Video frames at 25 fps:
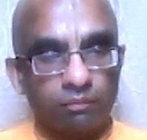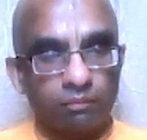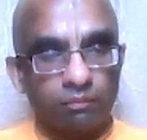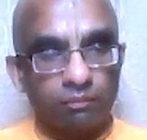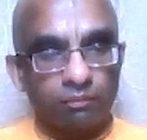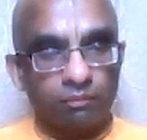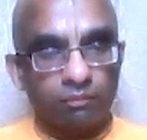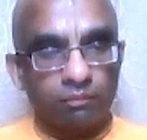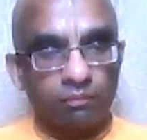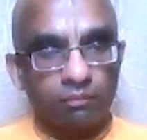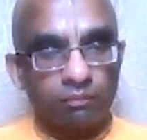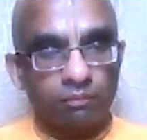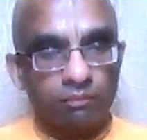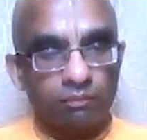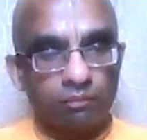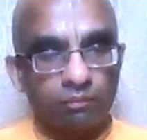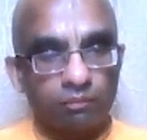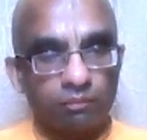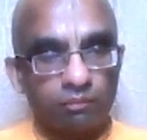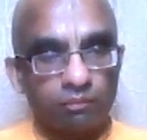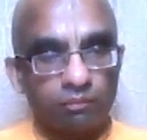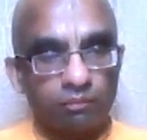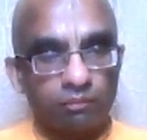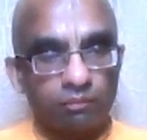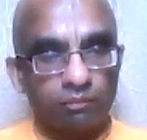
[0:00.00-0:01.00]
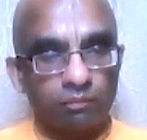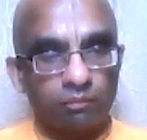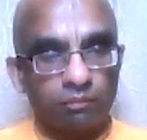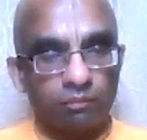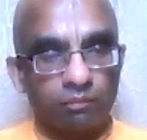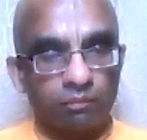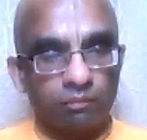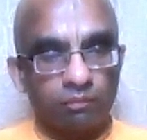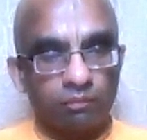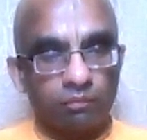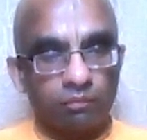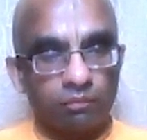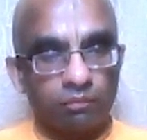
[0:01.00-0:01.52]

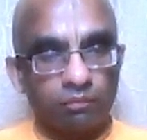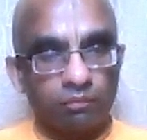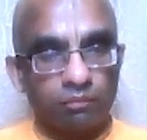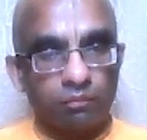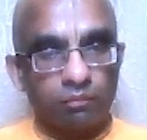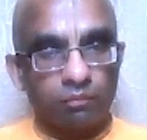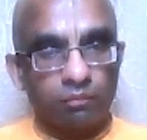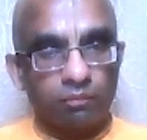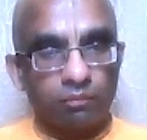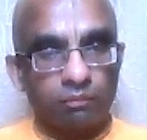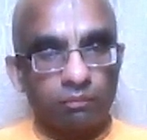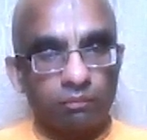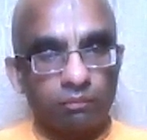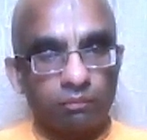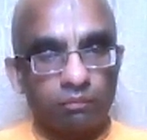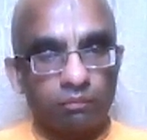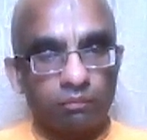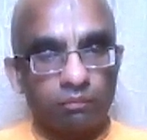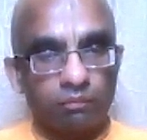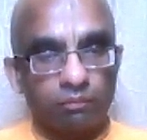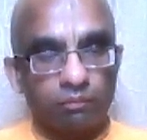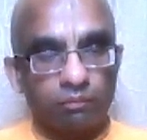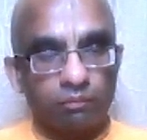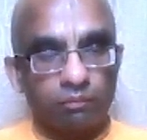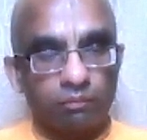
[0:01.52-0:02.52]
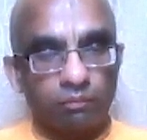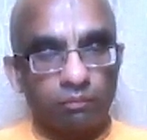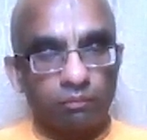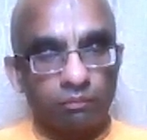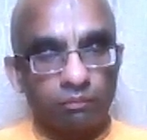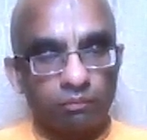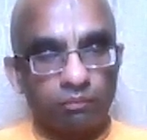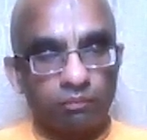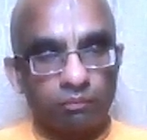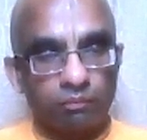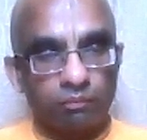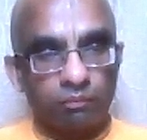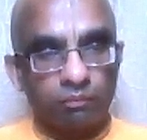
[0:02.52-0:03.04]

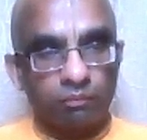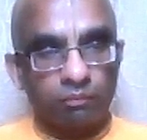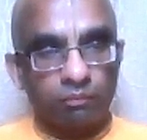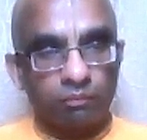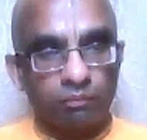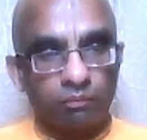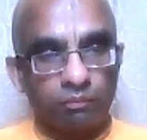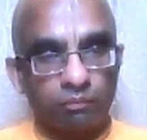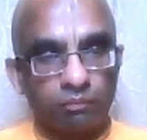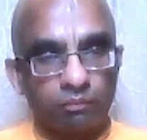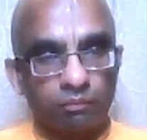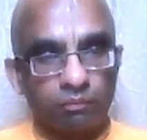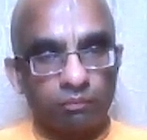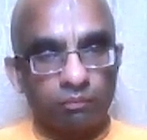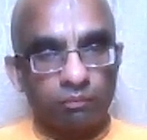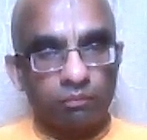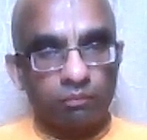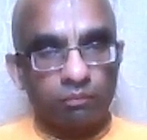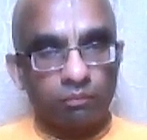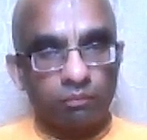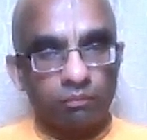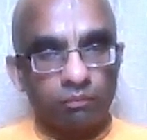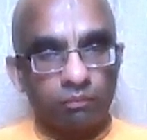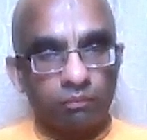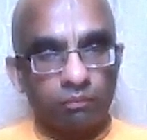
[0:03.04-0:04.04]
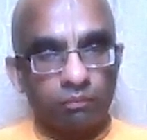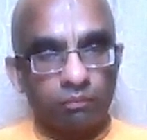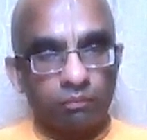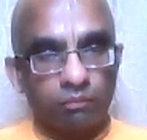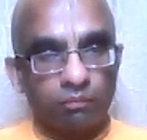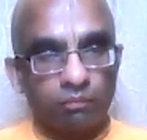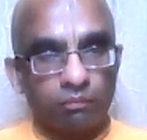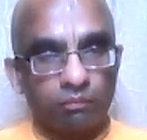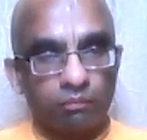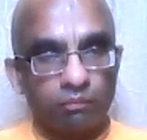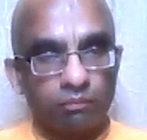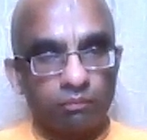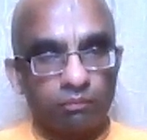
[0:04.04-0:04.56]

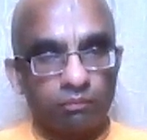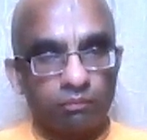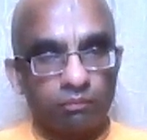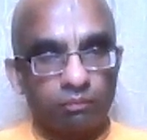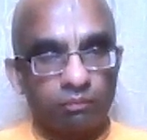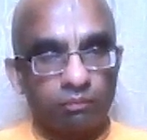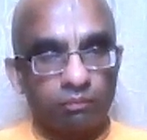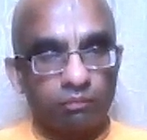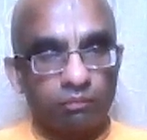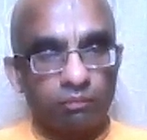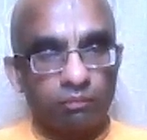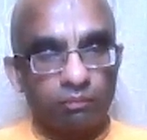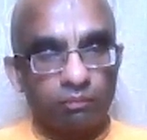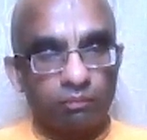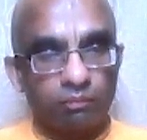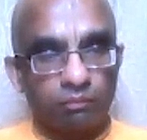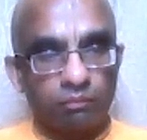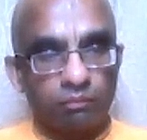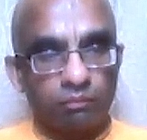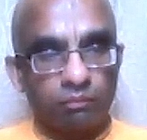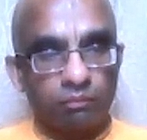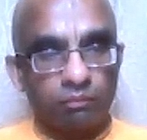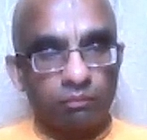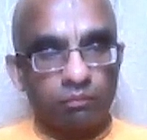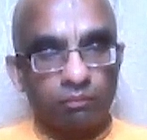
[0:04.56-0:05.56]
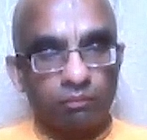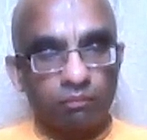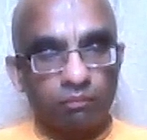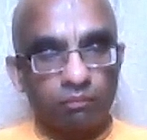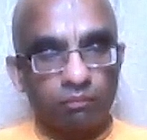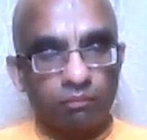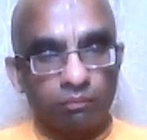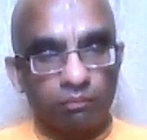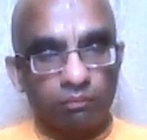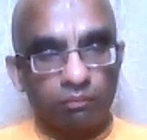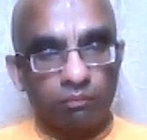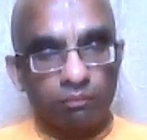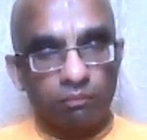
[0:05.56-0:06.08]

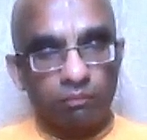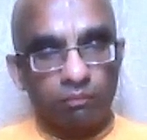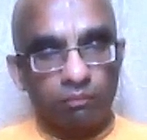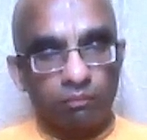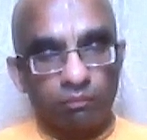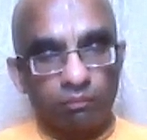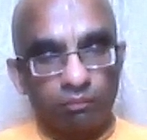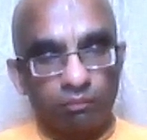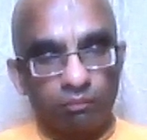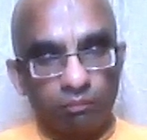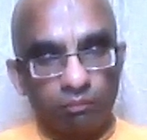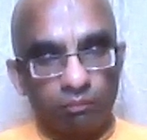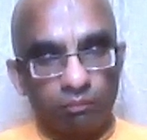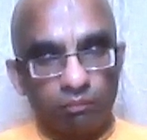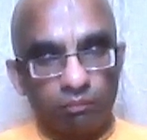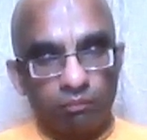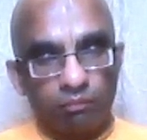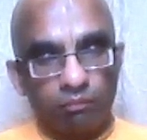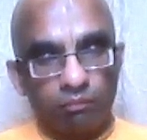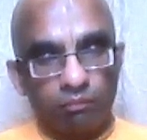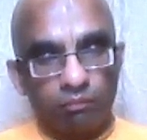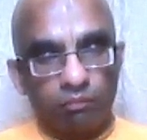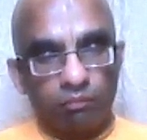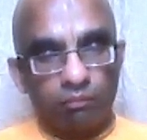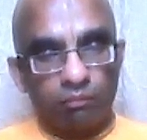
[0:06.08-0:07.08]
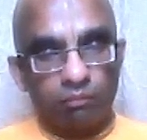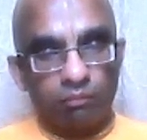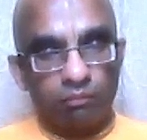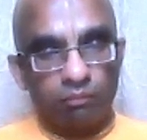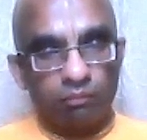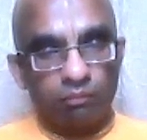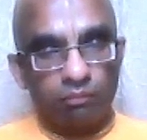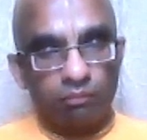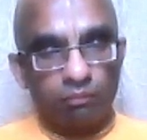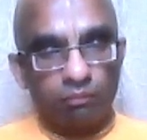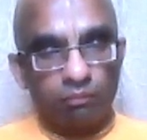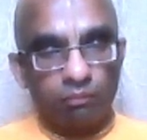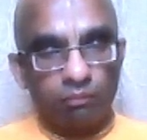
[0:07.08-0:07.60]

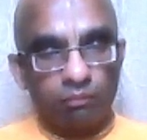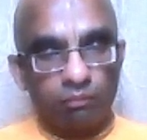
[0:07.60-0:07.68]
(not speaking)